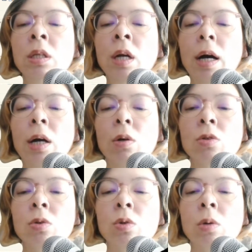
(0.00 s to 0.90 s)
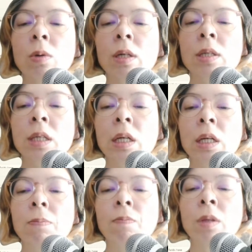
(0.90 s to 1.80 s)
I also do not want to
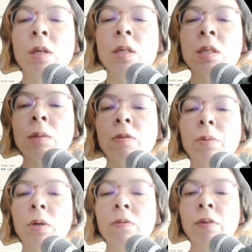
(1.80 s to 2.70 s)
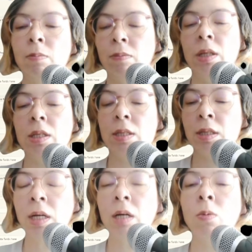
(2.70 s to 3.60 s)
see sum of profit.
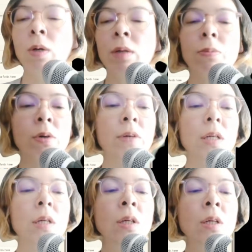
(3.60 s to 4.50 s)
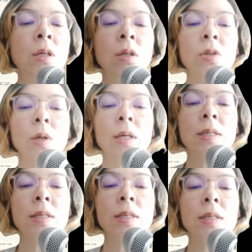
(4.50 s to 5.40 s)
Instead, I want profit. So you can
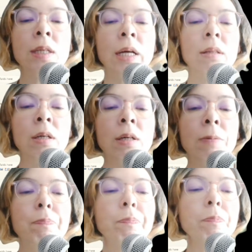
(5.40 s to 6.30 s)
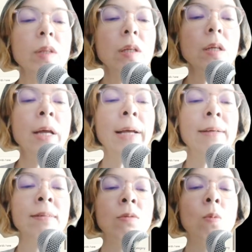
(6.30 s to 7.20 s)
see that the
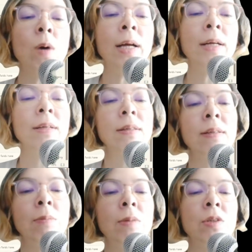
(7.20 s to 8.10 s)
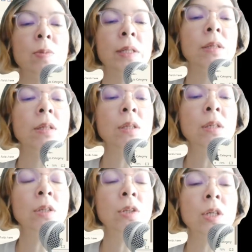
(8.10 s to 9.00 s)
X and Y name is being
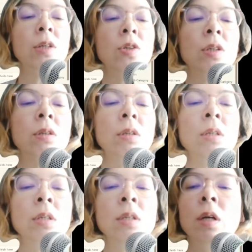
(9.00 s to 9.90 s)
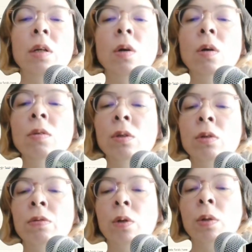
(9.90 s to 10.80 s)
changed. And also
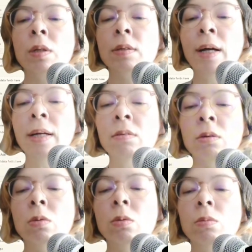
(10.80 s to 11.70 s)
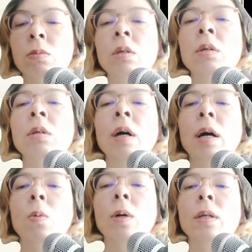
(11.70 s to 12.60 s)
for the title,
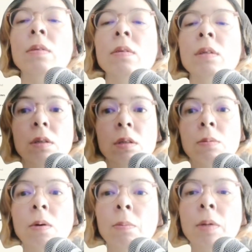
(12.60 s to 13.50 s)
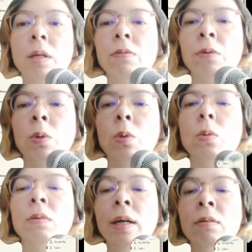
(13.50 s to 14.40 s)
I wanted a more meaningful
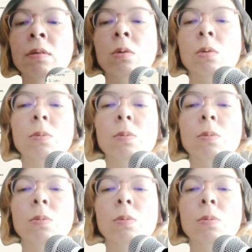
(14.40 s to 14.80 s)
title.